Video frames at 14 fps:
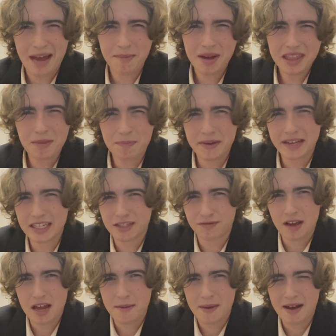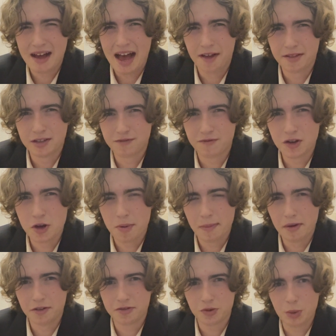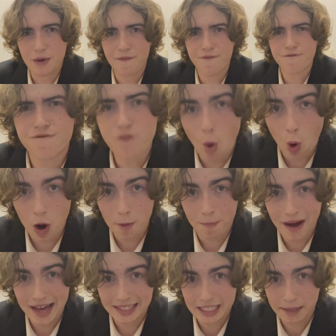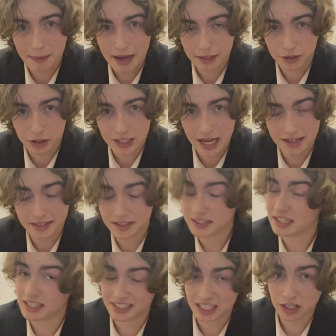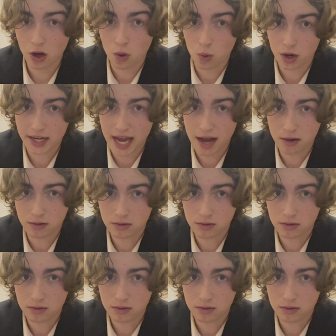not the biggest fan about how this video promotes doing 4 bicep exercises in a single workout.